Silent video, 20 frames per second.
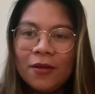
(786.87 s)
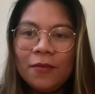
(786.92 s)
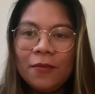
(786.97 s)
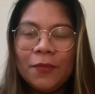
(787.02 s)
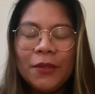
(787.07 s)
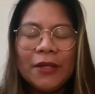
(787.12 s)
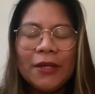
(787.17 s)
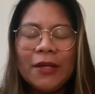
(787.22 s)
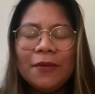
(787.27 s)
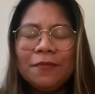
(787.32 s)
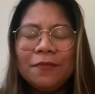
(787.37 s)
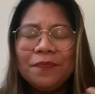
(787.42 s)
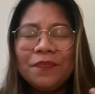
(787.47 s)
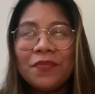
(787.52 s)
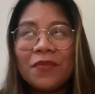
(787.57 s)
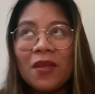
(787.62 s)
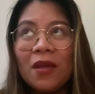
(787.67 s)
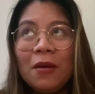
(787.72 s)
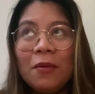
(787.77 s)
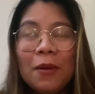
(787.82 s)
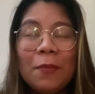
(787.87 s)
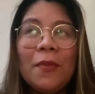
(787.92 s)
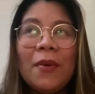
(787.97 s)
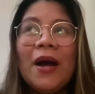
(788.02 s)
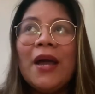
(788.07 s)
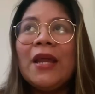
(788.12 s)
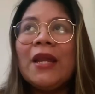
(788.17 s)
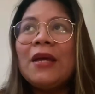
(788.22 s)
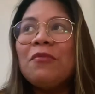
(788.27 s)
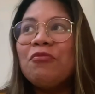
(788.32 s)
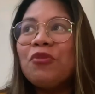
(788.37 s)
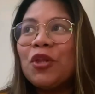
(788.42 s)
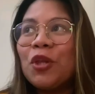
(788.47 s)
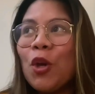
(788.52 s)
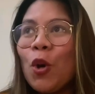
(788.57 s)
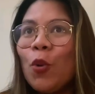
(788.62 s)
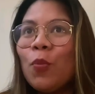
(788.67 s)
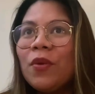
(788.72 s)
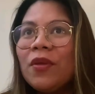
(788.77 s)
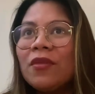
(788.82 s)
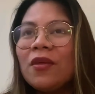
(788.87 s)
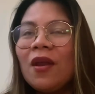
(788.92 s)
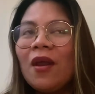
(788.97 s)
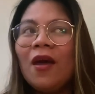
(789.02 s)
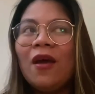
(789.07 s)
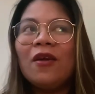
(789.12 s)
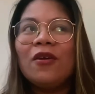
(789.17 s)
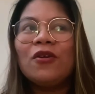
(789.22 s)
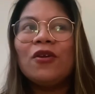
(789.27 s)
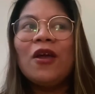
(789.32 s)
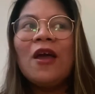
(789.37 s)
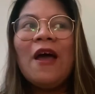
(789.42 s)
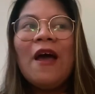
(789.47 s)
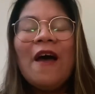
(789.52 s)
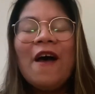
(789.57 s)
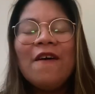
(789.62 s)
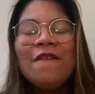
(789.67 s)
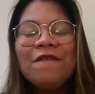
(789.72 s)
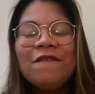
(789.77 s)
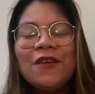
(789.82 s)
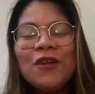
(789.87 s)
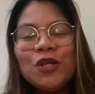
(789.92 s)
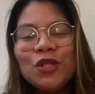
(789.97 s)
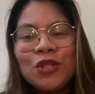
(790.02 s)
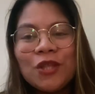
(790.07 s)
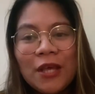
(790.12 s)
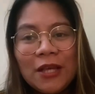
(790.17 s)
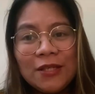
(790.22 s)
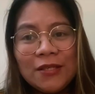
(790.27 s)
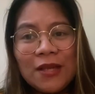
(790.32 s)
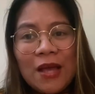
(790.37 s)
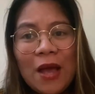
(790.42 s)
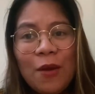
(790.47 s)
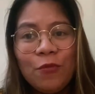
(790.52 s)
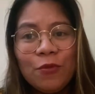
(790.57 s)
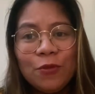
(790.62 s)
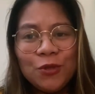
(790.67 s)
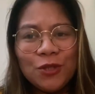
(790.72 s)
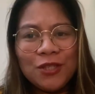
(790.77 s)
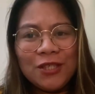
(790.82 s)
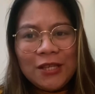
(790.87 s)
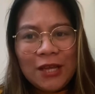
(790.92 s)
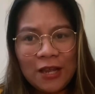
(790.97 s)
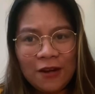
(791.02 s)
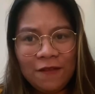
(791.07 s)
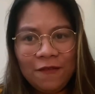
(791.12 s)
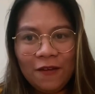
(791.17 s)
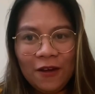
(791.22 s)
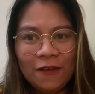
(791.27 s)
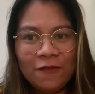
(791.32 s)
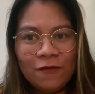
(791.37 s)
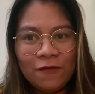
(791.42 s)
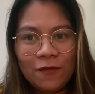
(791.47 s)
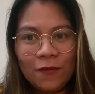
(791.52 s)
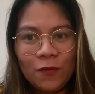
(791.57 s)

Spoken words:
But in my mind, I'm really hoping that I could finish the exam with just 85